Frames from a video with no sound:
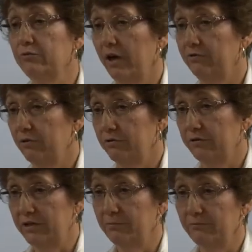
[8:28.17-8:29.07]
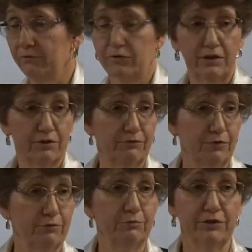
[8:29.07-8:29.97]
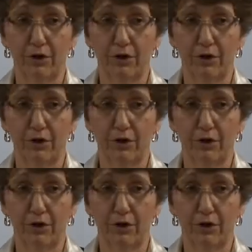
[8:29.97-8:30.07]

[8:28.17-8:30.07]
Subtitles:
who's on your team for the interview.